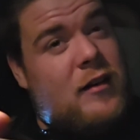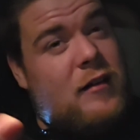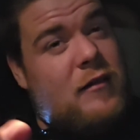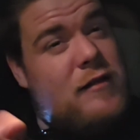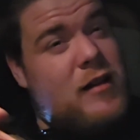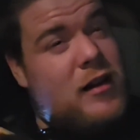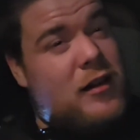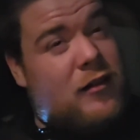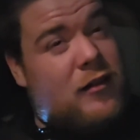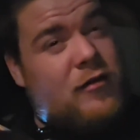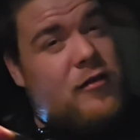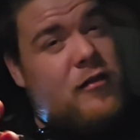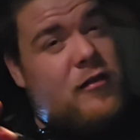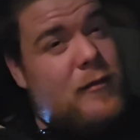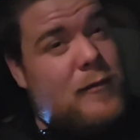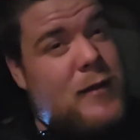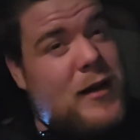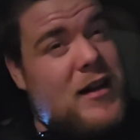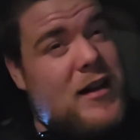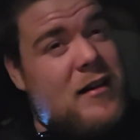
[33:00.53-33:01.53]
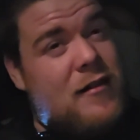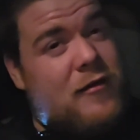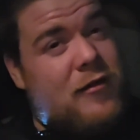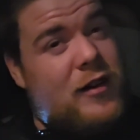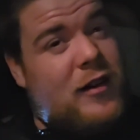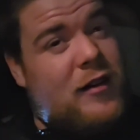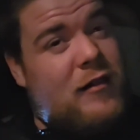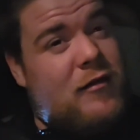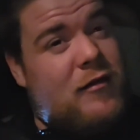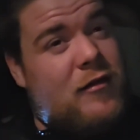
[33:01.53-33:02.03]
Legs are feeling a bit
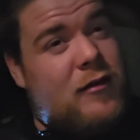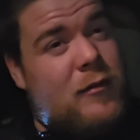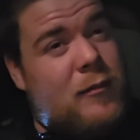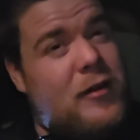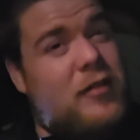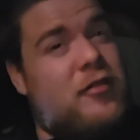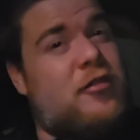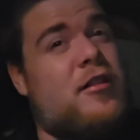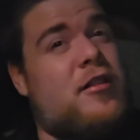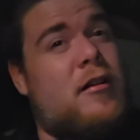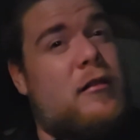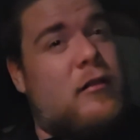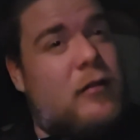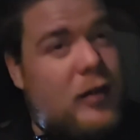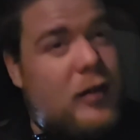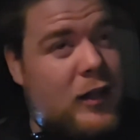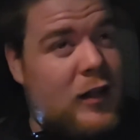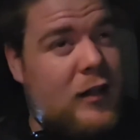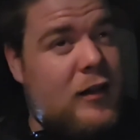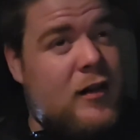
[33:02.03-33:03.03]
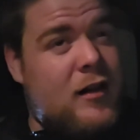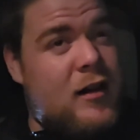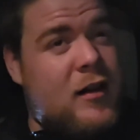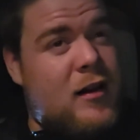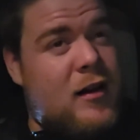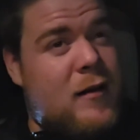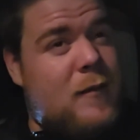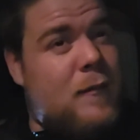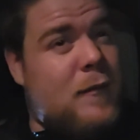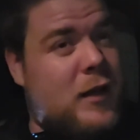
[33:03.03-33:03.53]
iffy. They're feeling a bit jelly.
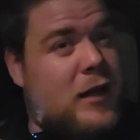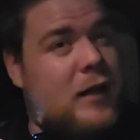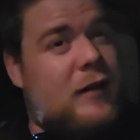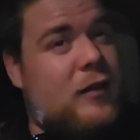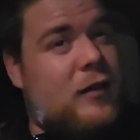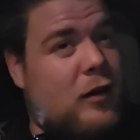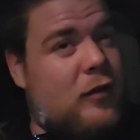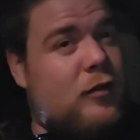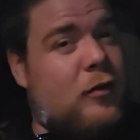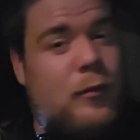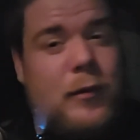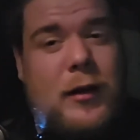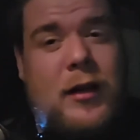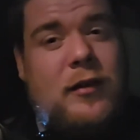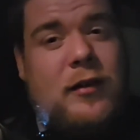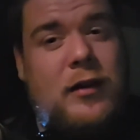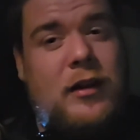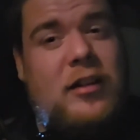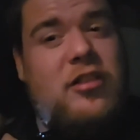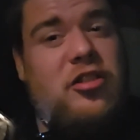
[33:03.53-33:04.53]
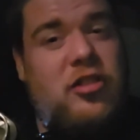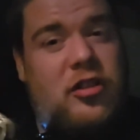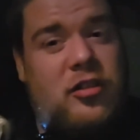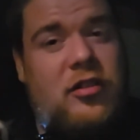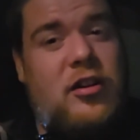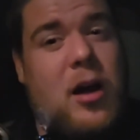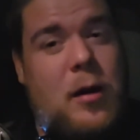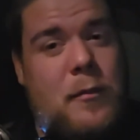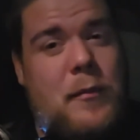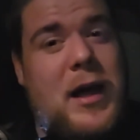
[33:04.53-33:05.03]
But that's also because I
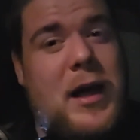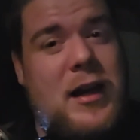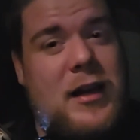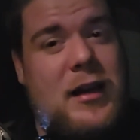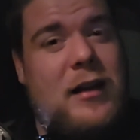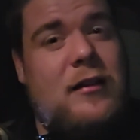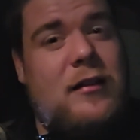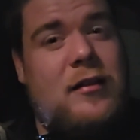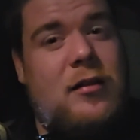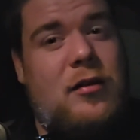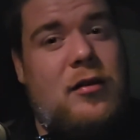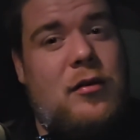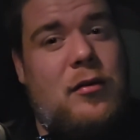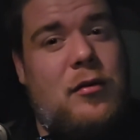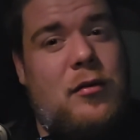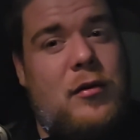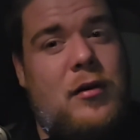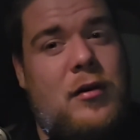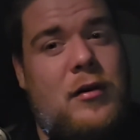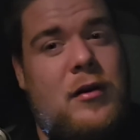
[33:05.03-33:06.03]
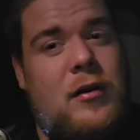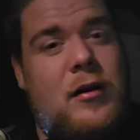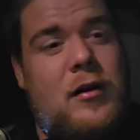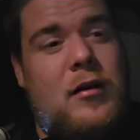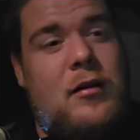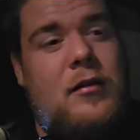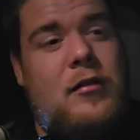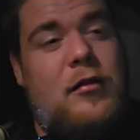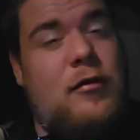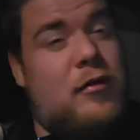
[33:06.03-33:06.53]
just got back into
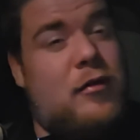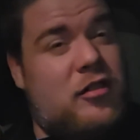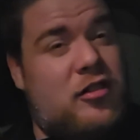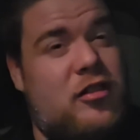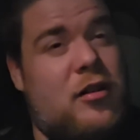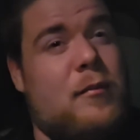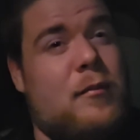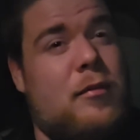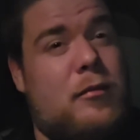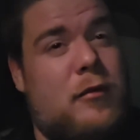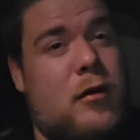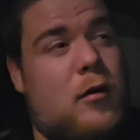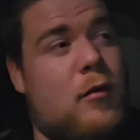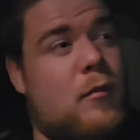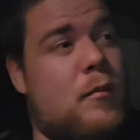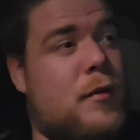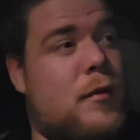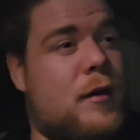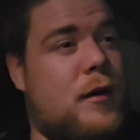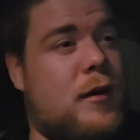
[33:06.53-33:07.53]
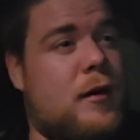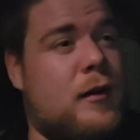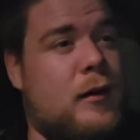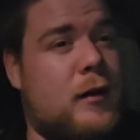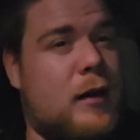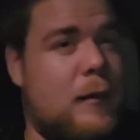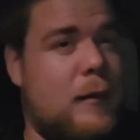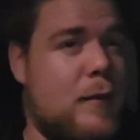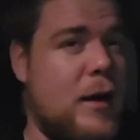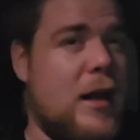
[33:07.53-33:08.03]
doing jump rope,
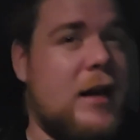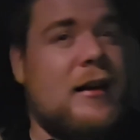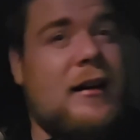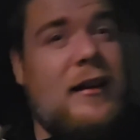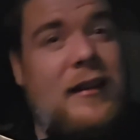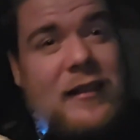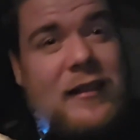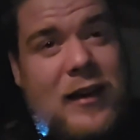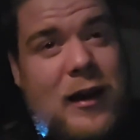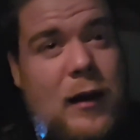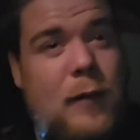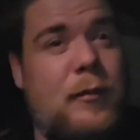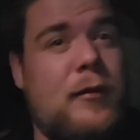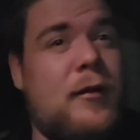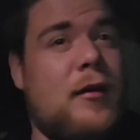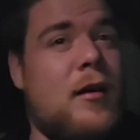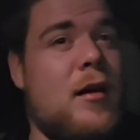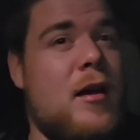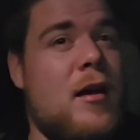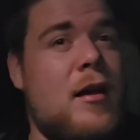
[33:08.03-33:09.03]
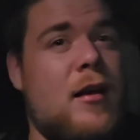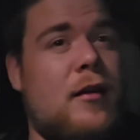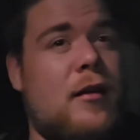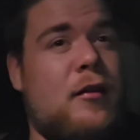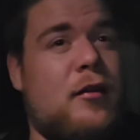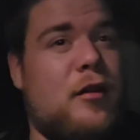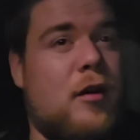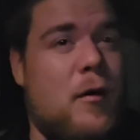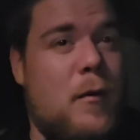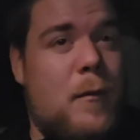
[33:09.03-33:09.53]
getting back into skips.
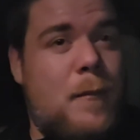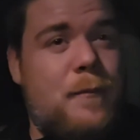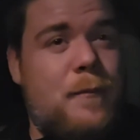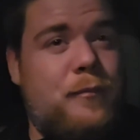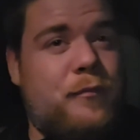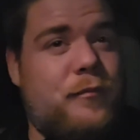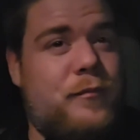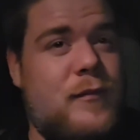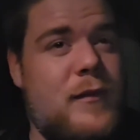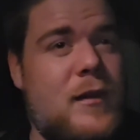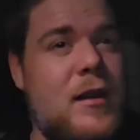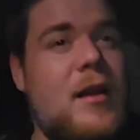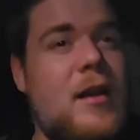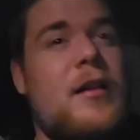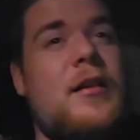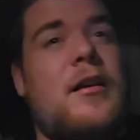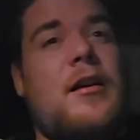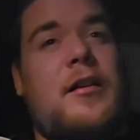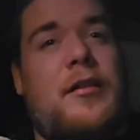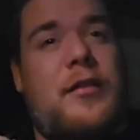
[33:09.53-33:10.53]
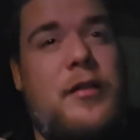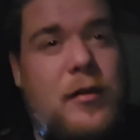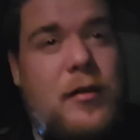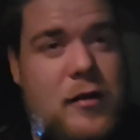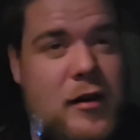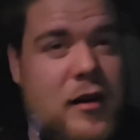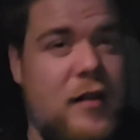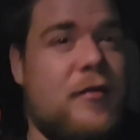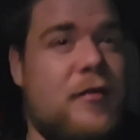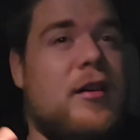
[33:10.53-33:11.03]
So there's
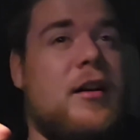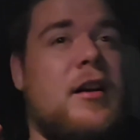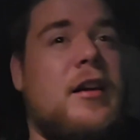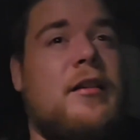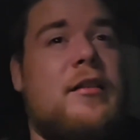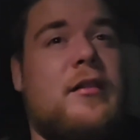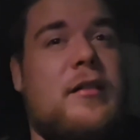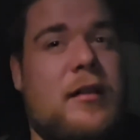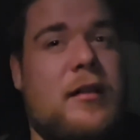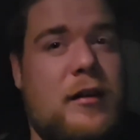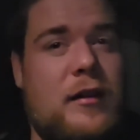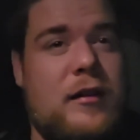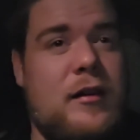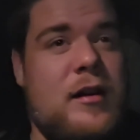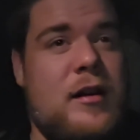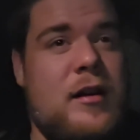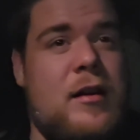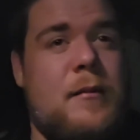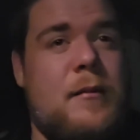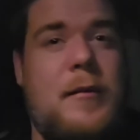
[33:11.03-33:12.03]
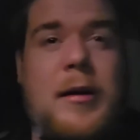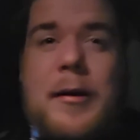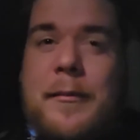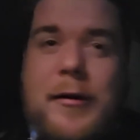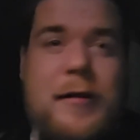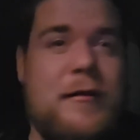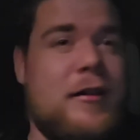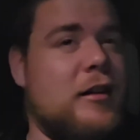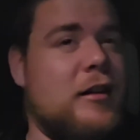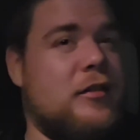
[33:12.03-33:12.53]
the iffiness to, man,
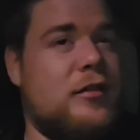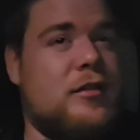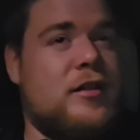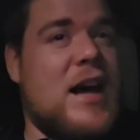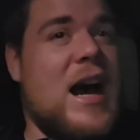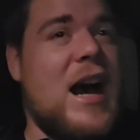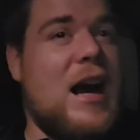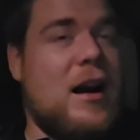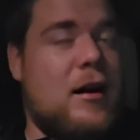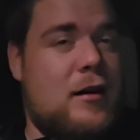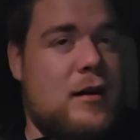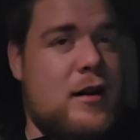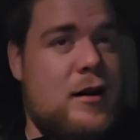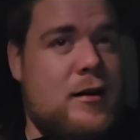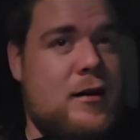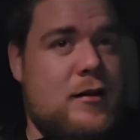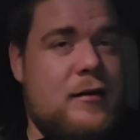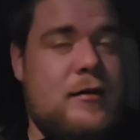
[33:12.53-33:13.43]
my legs are tired.